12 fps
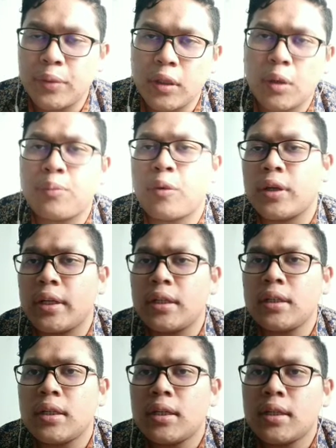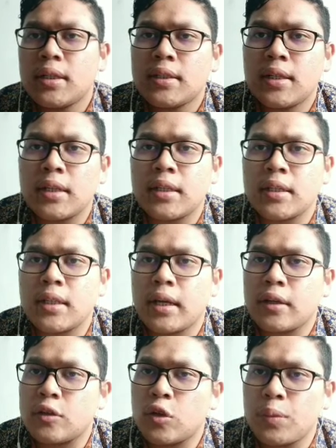component such as like
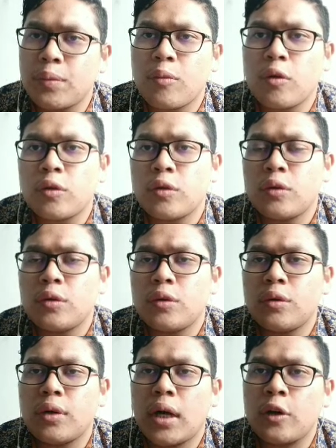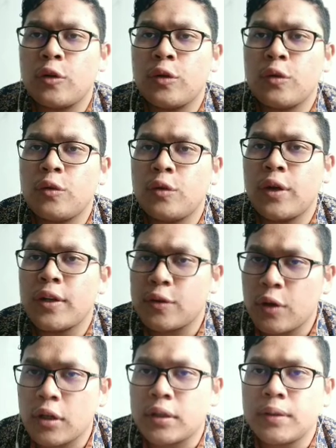a stepper motor, Arduino Uno and
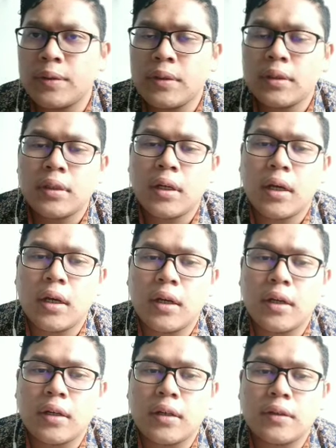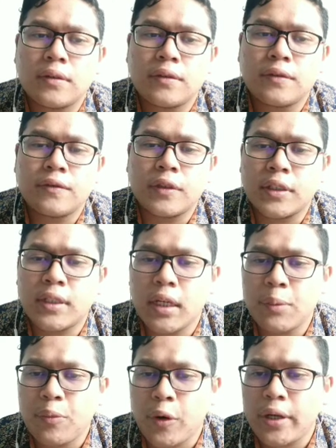so on. For the
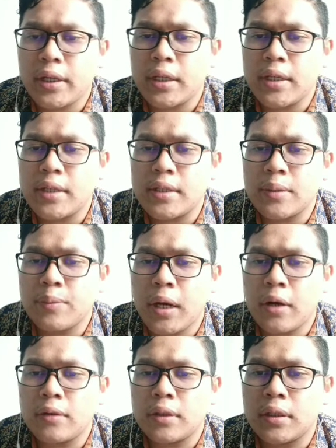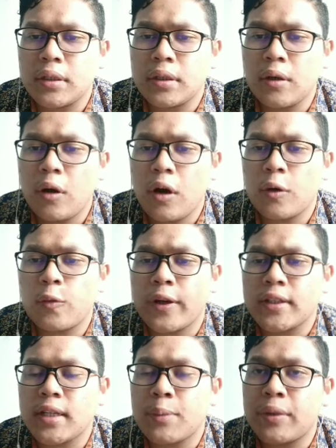second point is about the hot
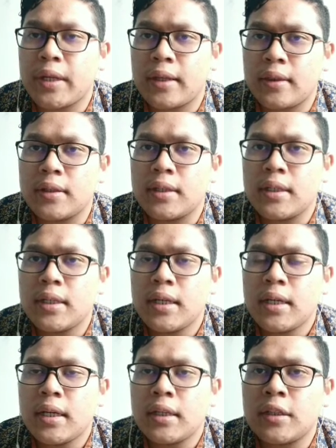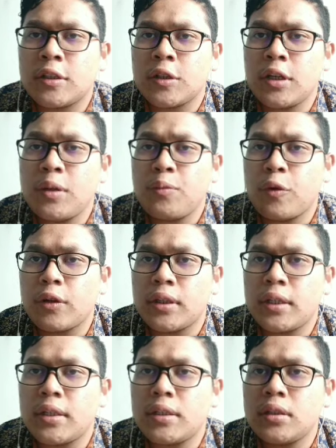wax applicator. It is really
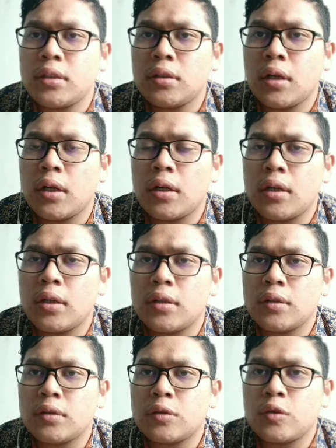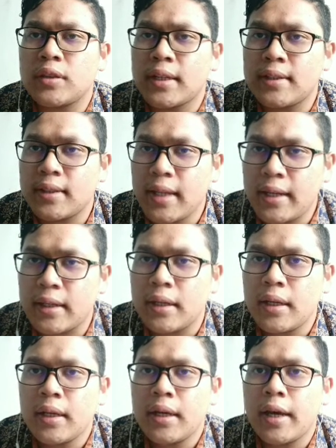important to sustain
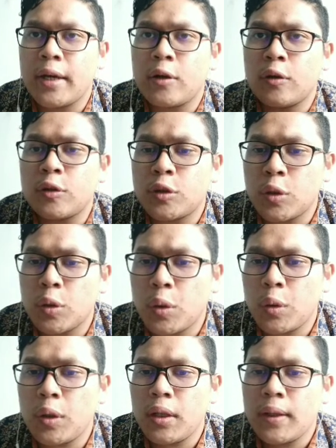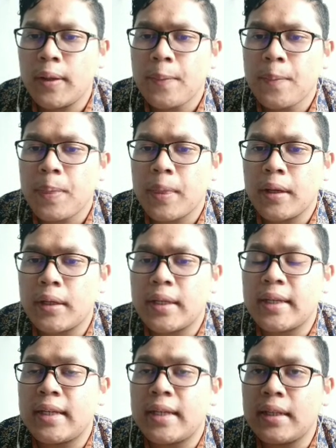and control the
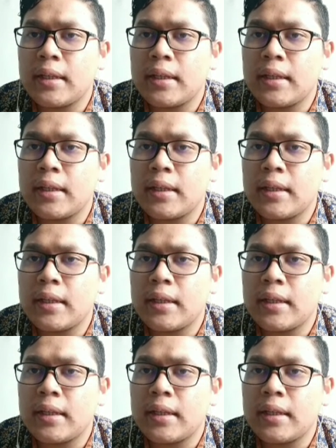heat,